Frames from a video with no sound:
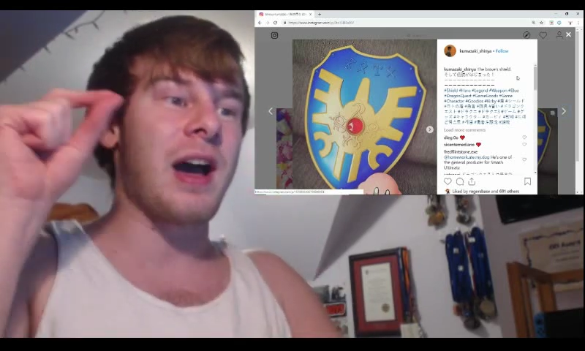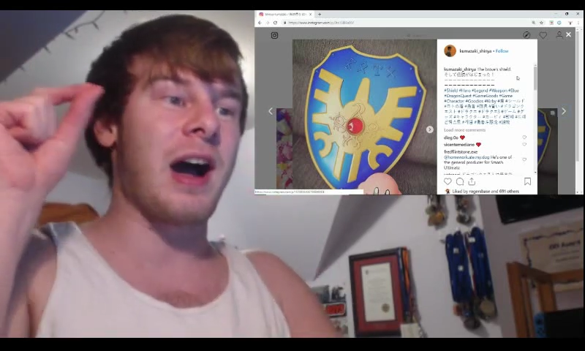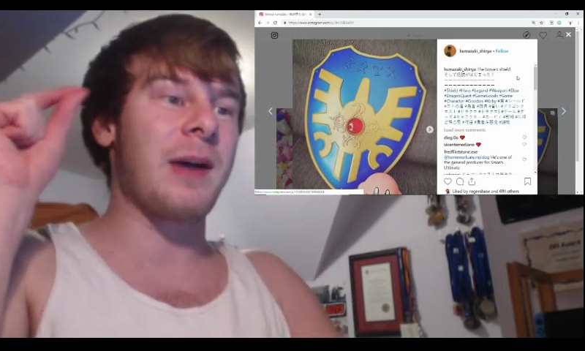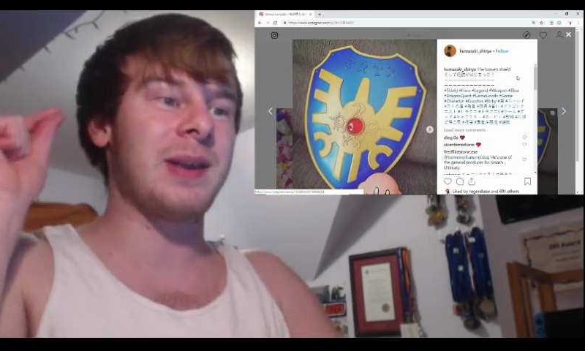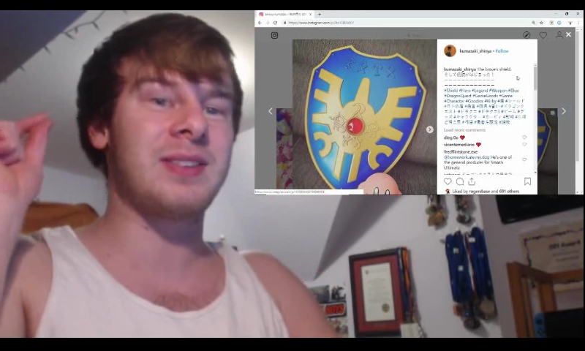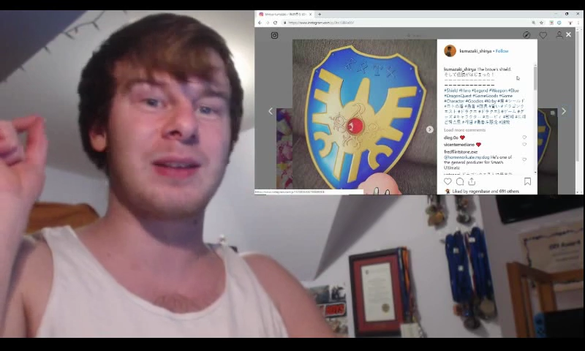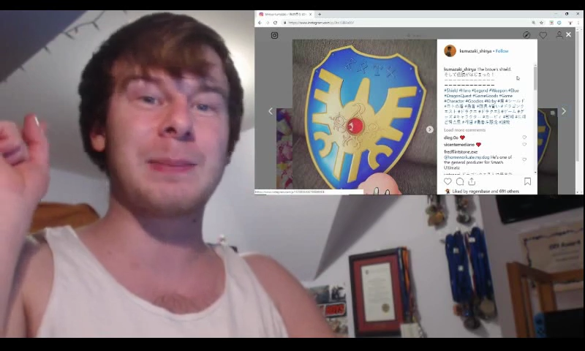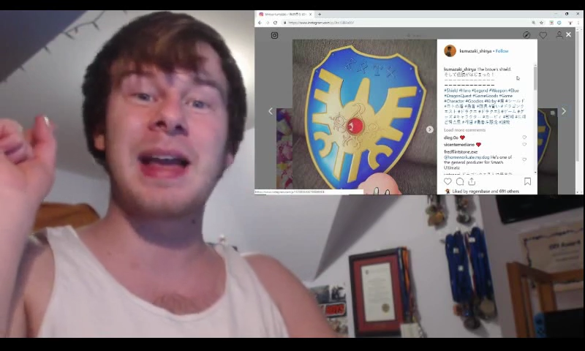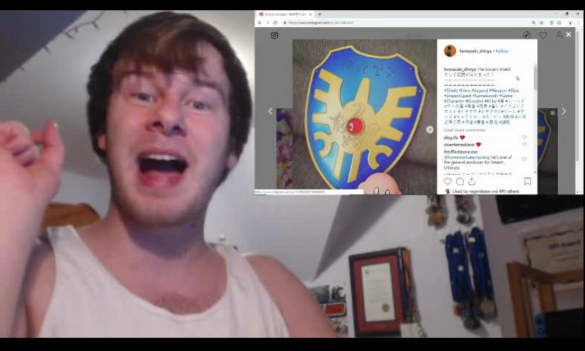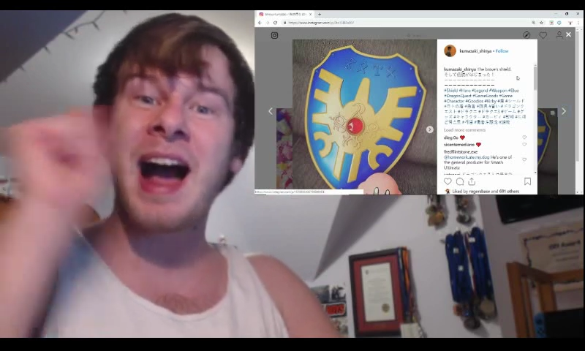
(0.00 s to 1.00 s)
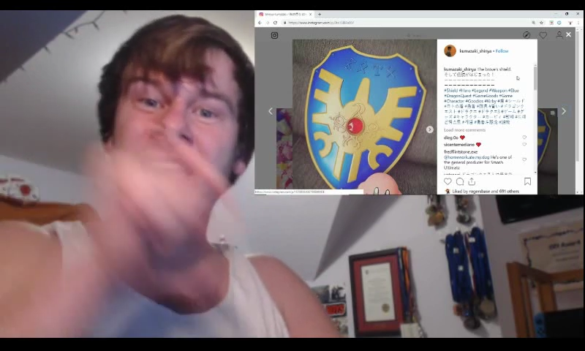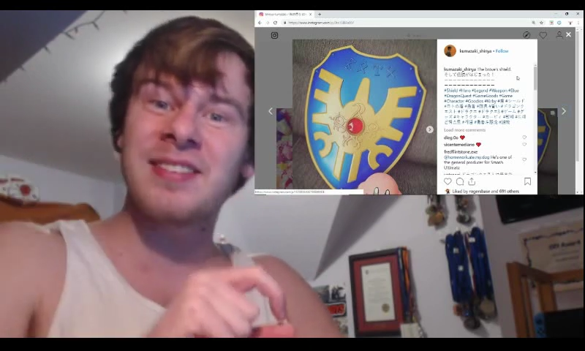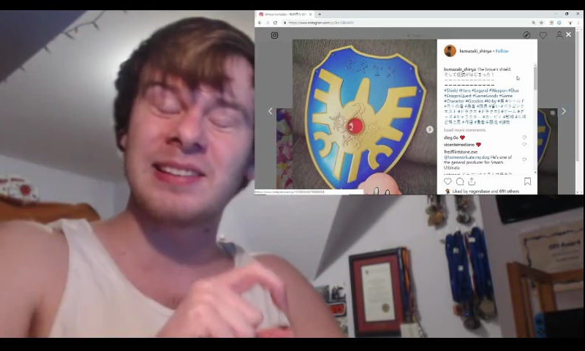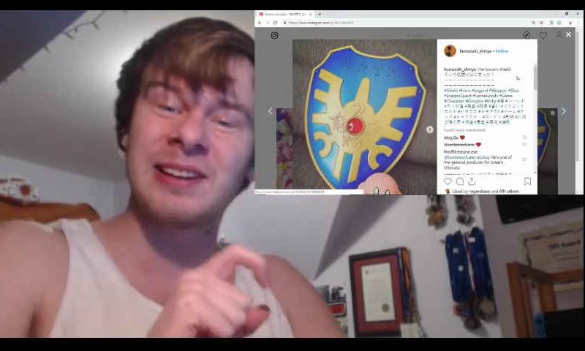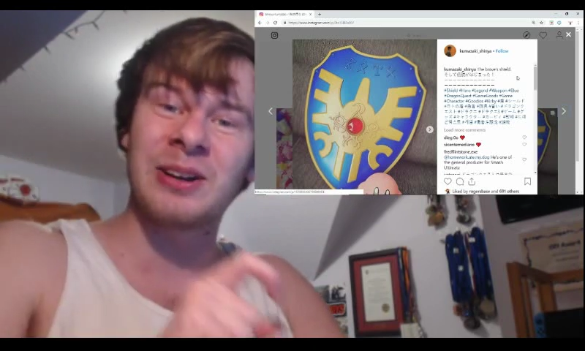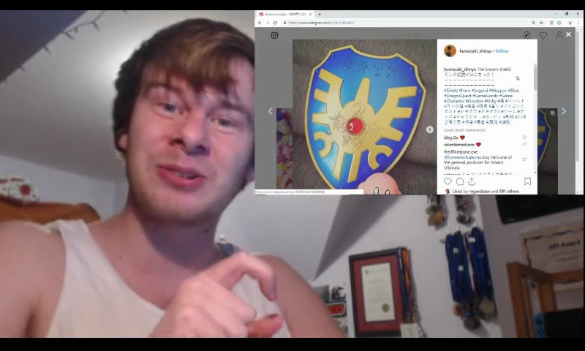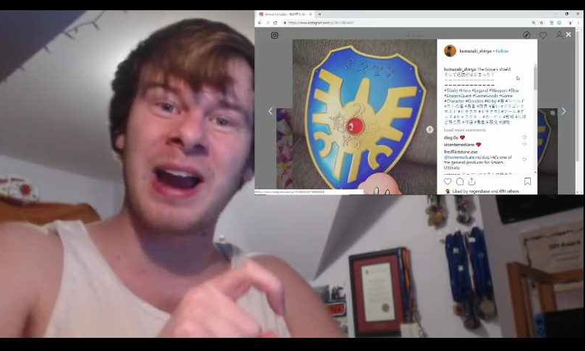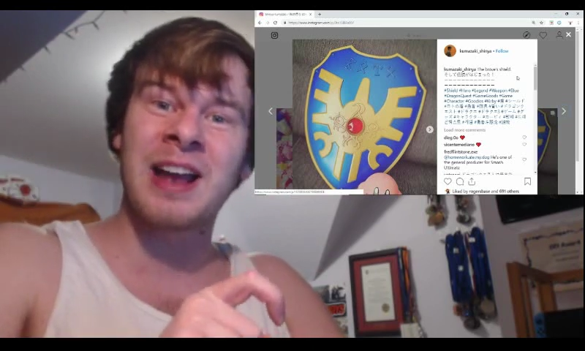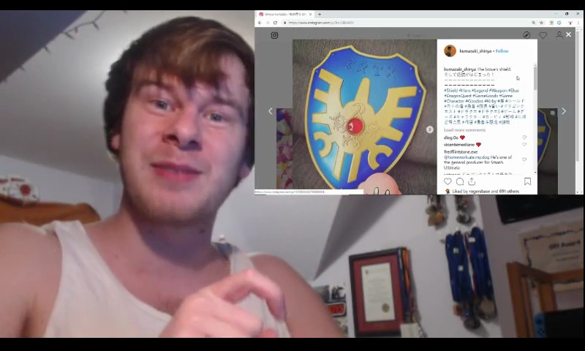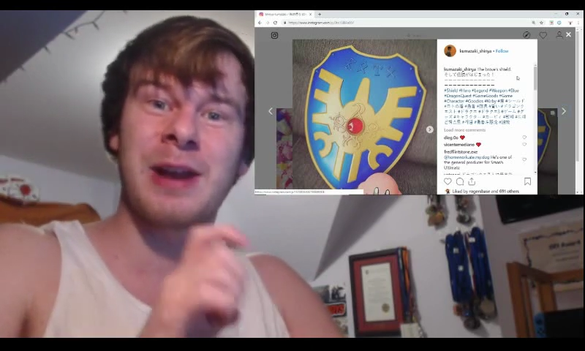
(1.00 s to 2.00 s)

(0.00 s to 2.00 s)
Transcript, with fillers: Um, he said, "My eye is a little red,